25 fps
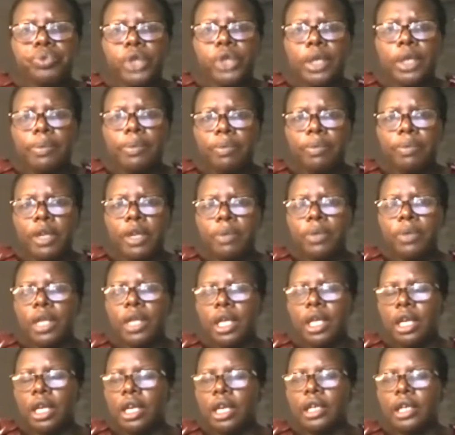
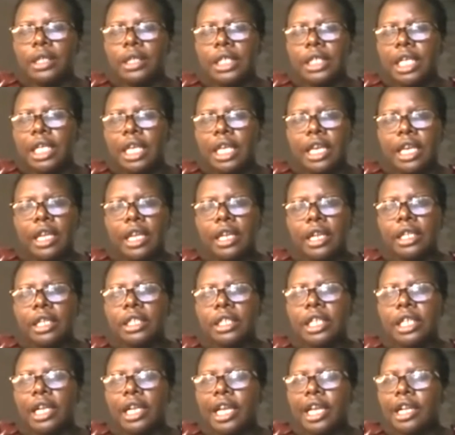maybe, again,
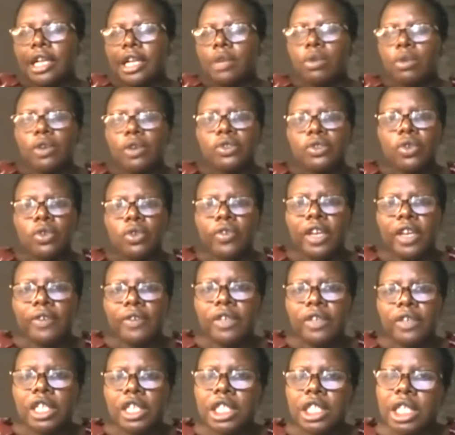the likelihood of
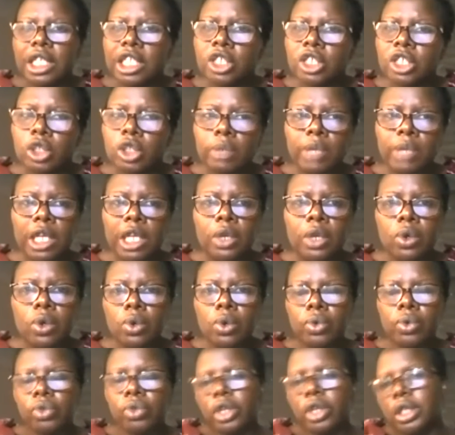survival is extremely
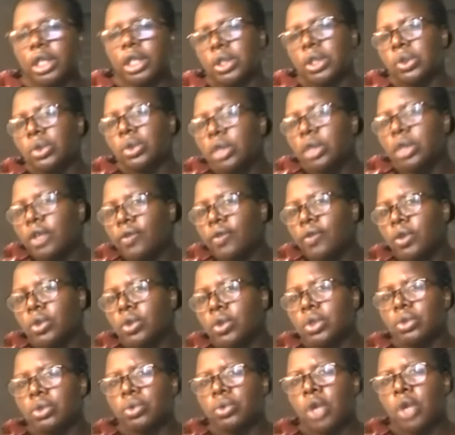low, there is no need for you
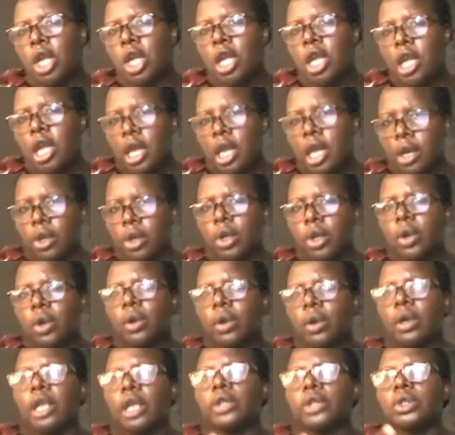to
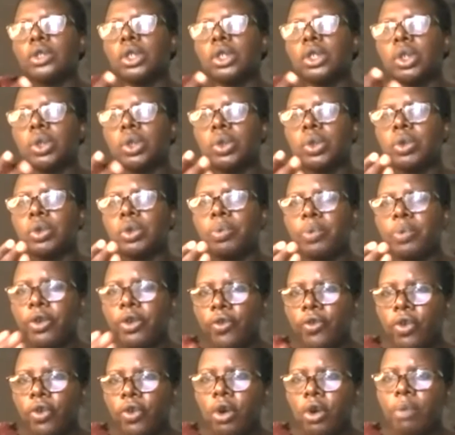go to
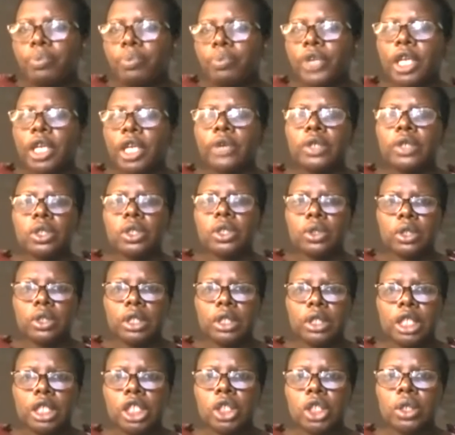perform a
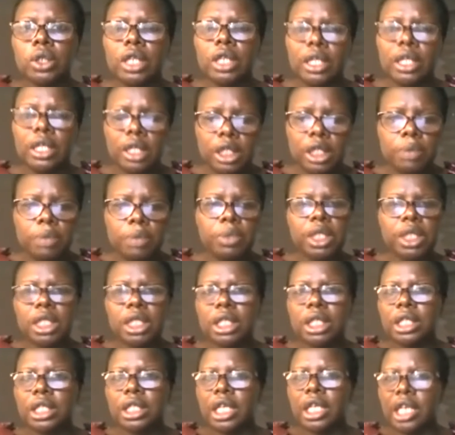resuscitation in these
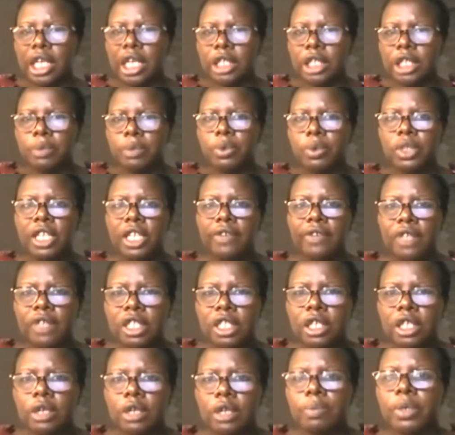patients and expose every
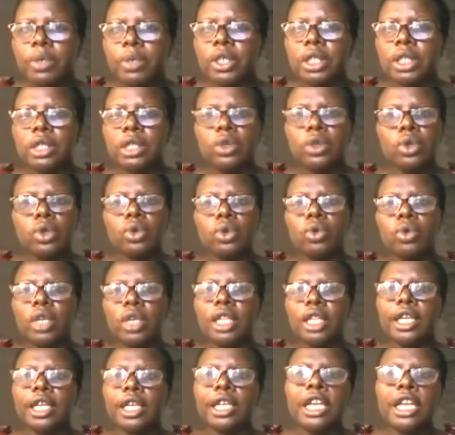single person,
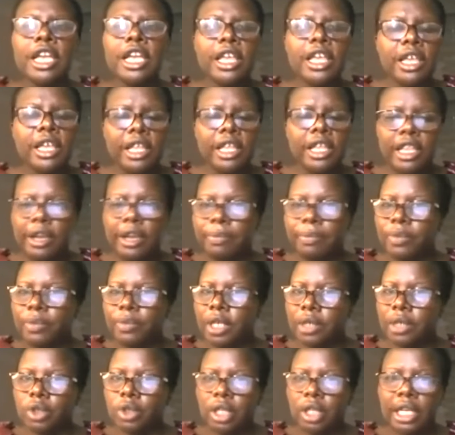knowing that
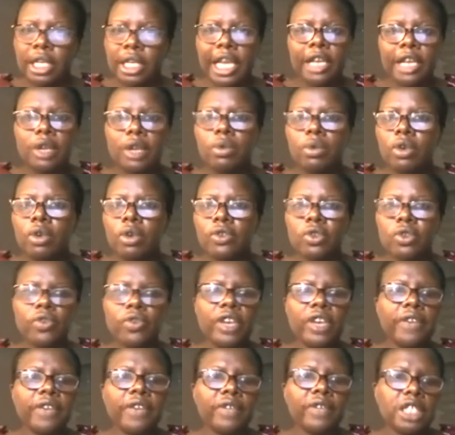their likelihood of
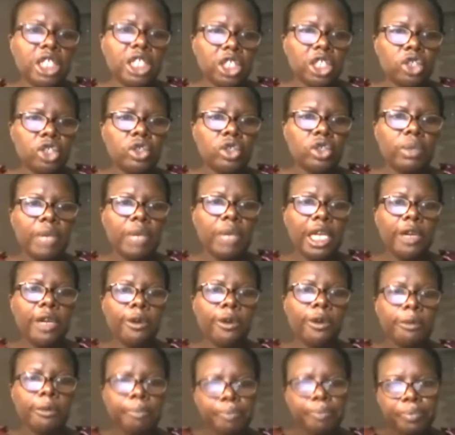survival is extremely
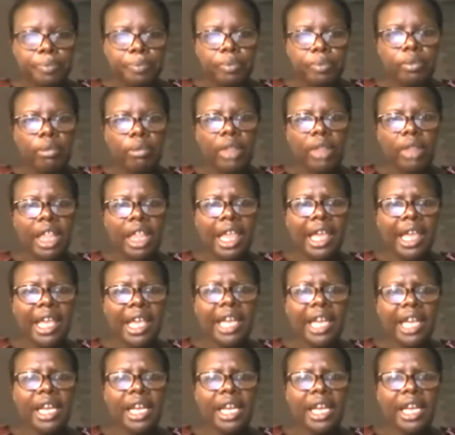low. And